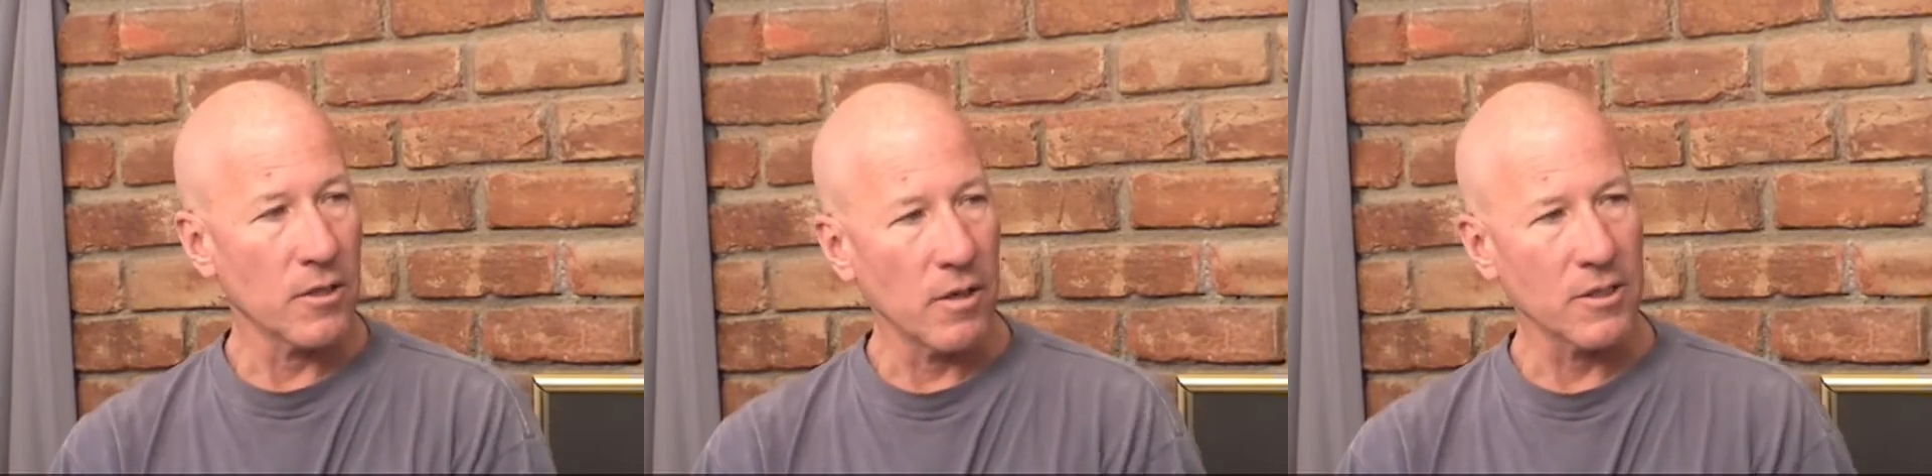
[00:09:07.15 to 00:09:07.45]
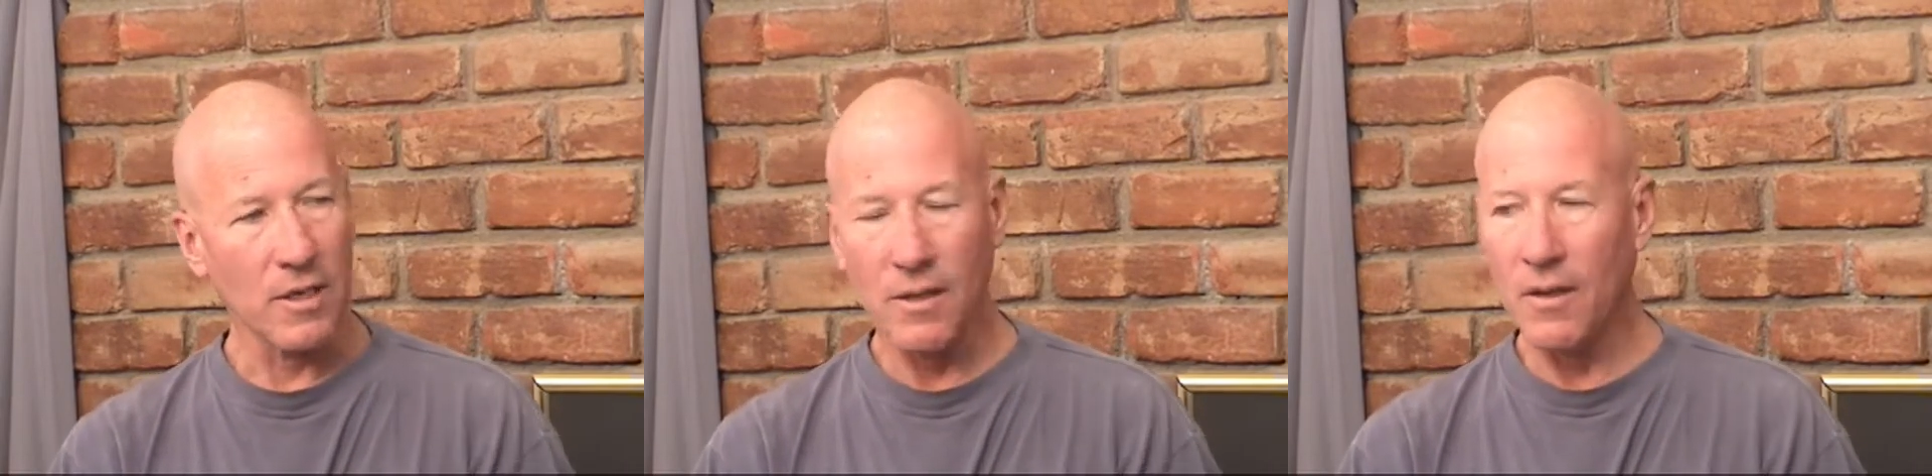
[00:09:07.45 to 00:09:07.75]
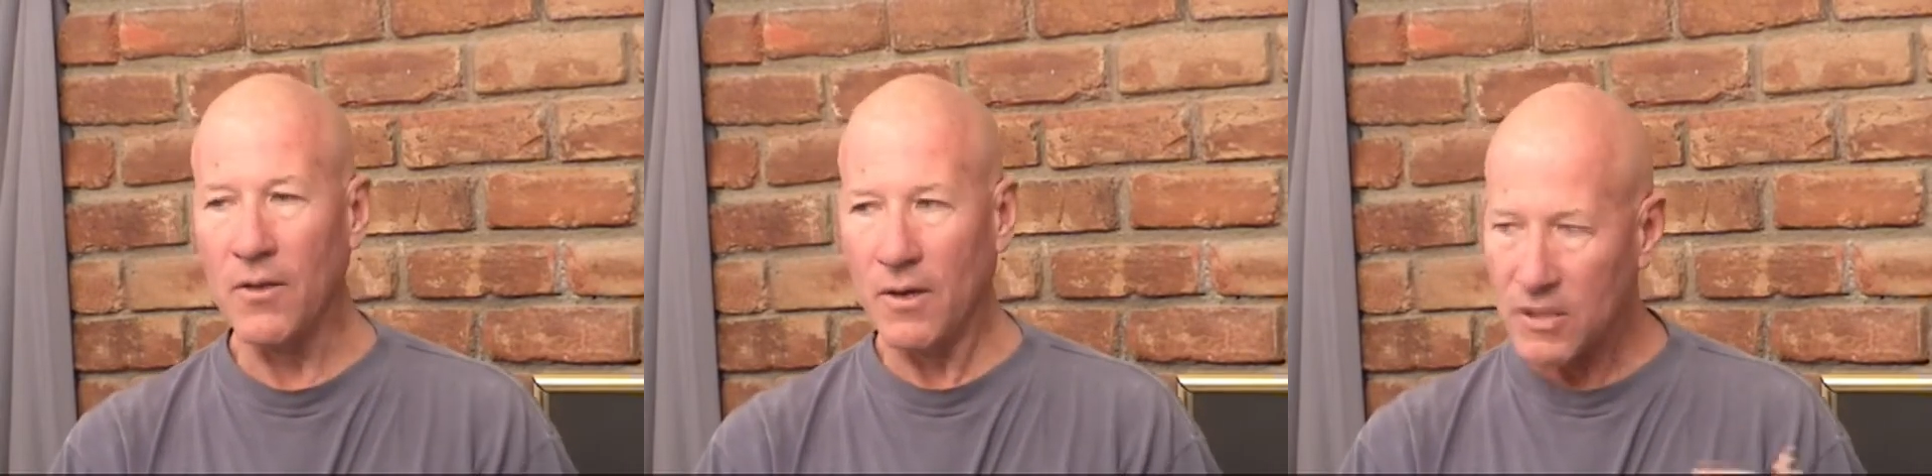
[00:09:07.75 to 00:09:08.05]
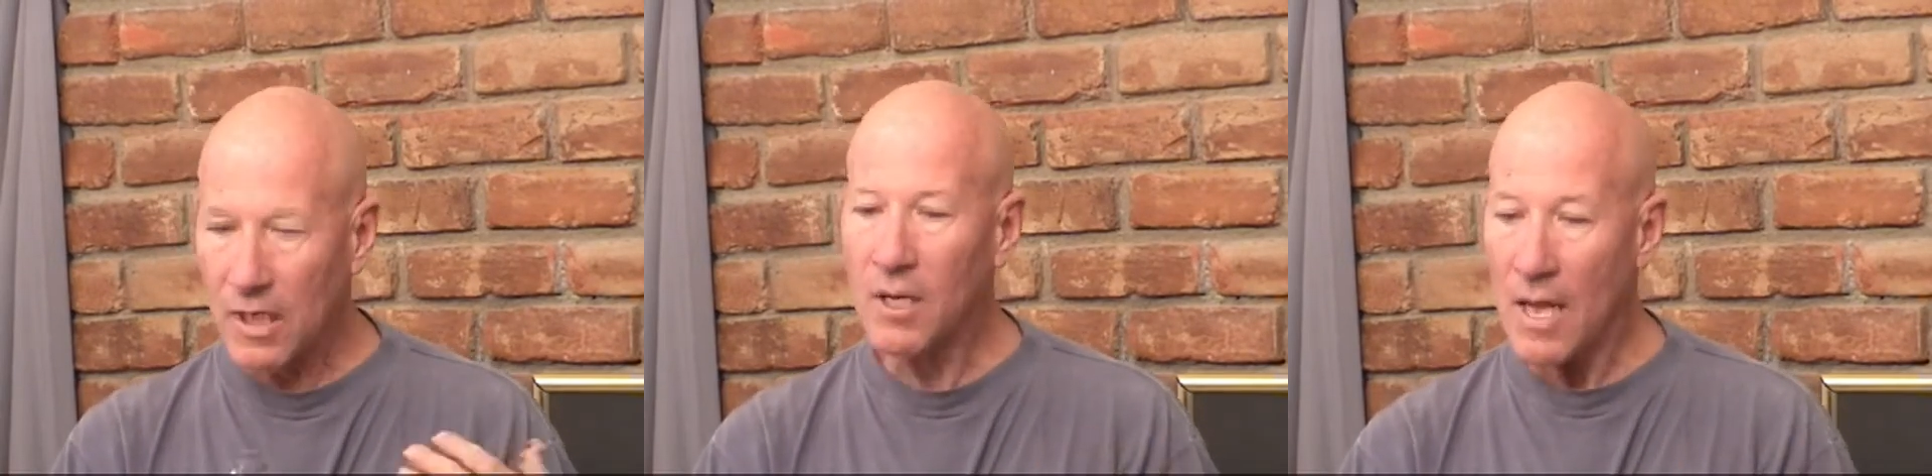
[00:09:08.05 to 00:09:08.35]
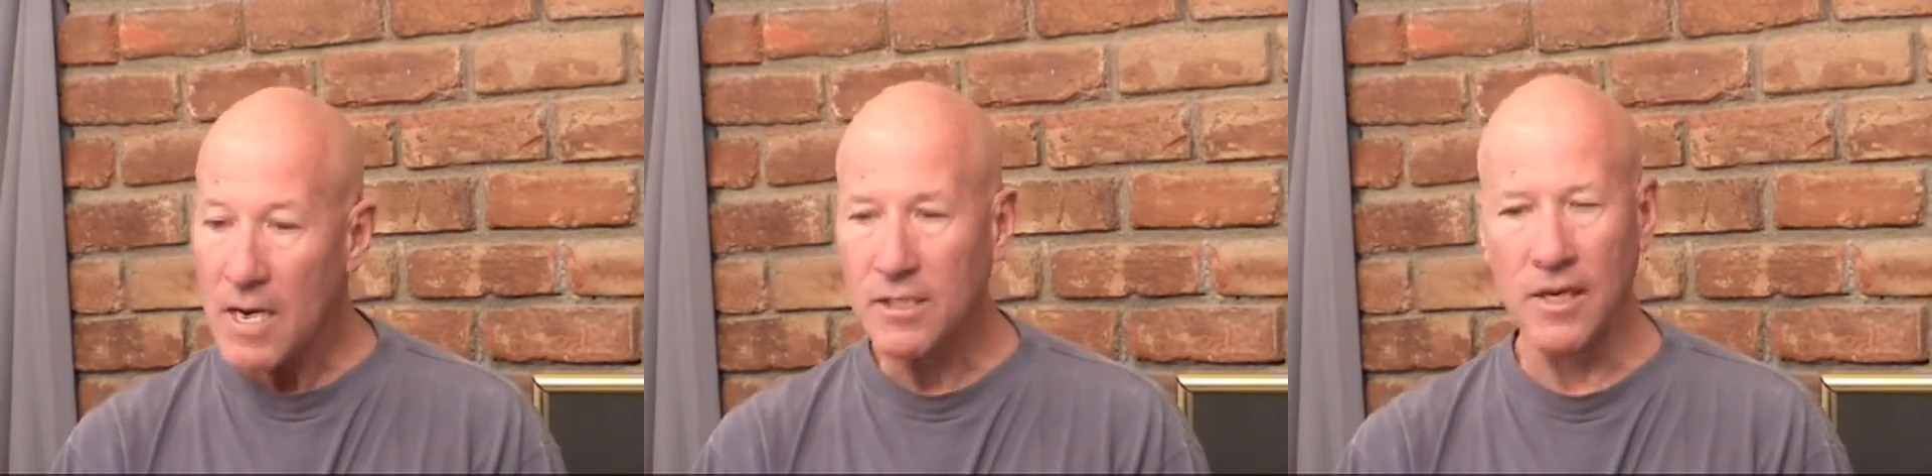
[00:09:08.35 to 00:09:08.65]
There's a
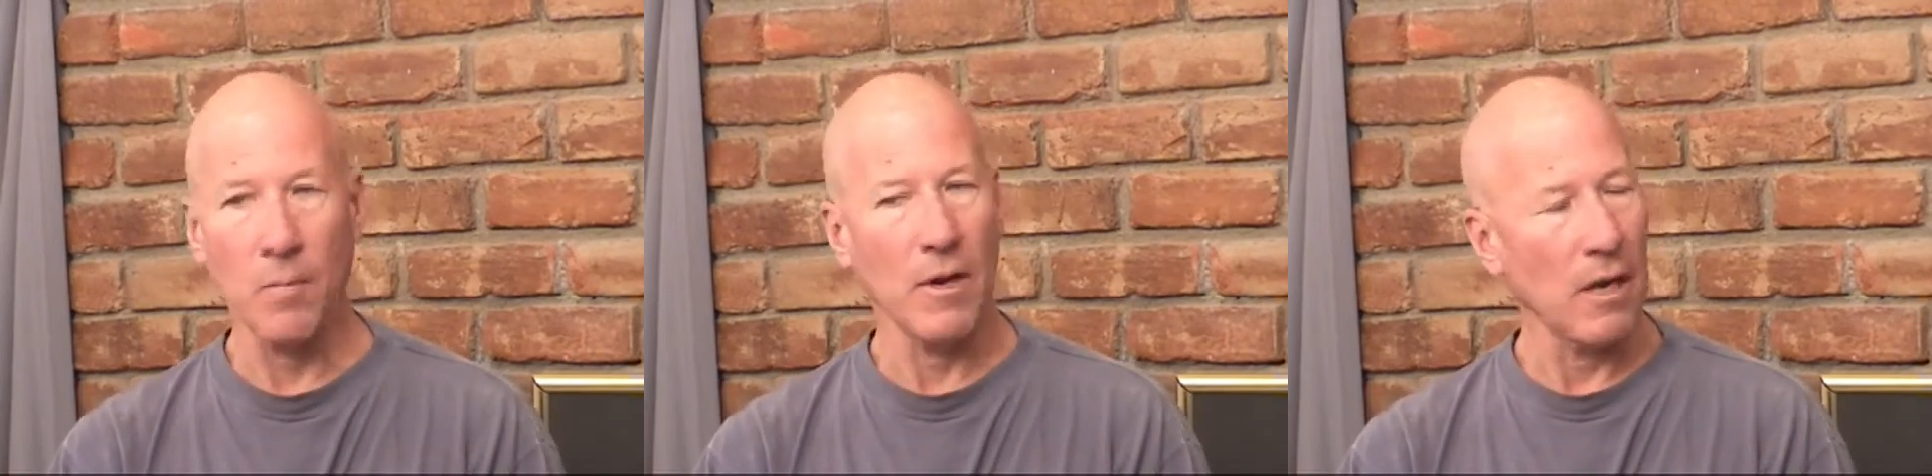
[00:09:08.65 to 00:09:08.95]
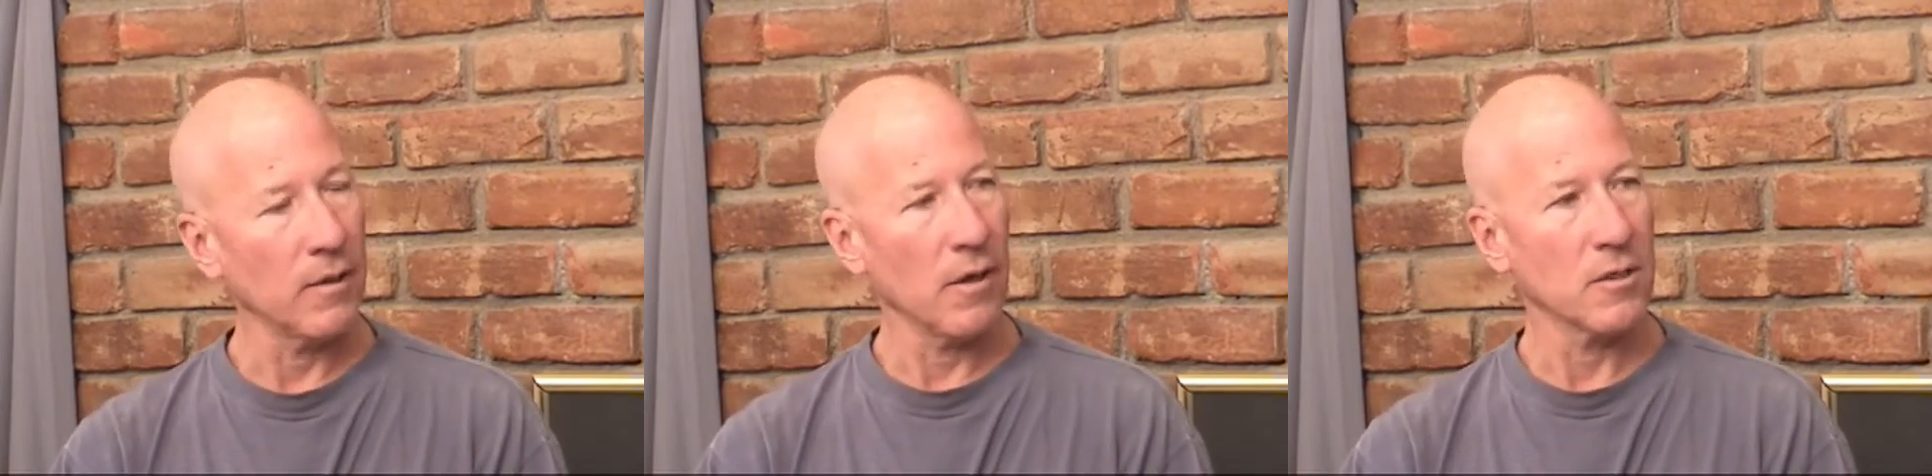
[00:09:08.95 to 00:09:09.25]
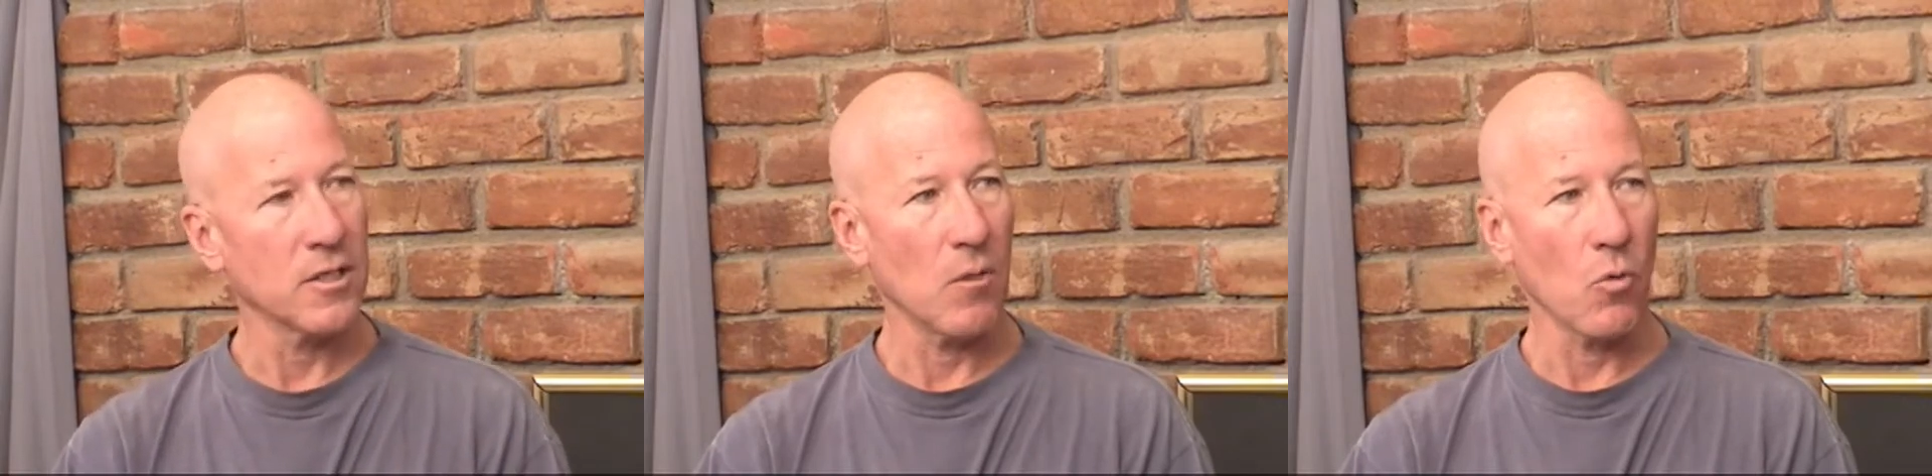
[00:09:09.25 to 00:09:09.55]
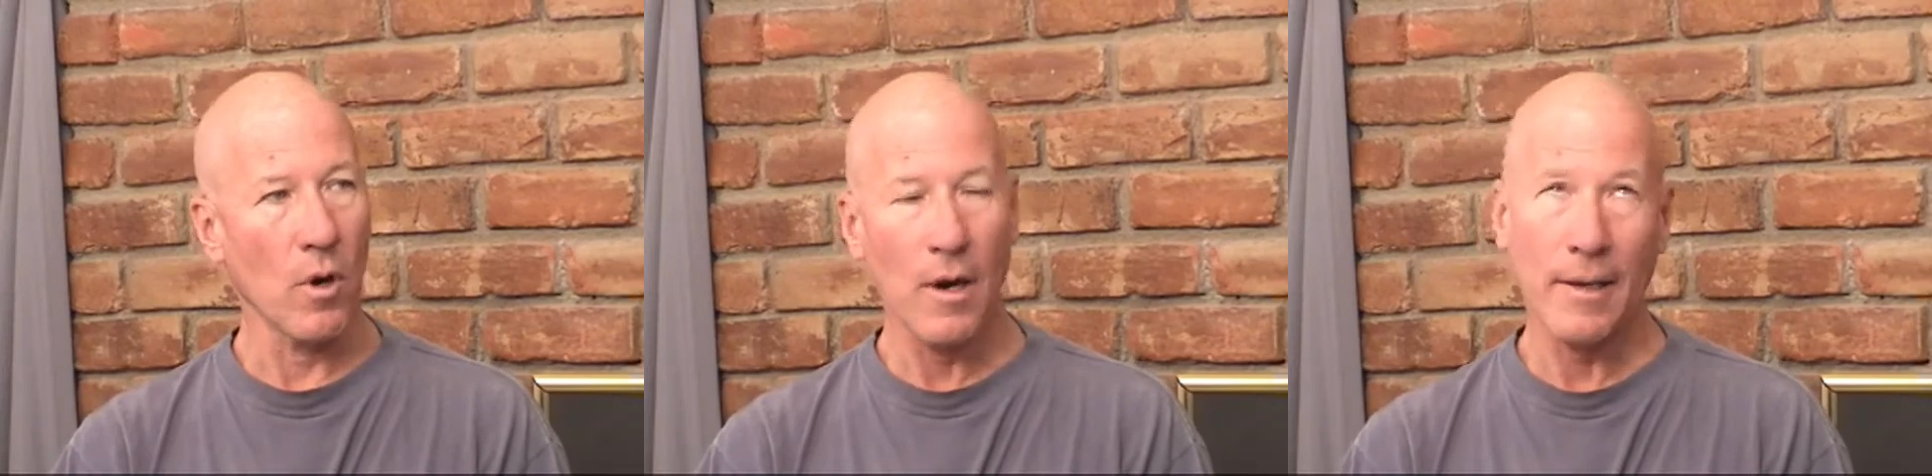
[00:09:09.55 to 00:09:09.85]
clay seam down there somewhere.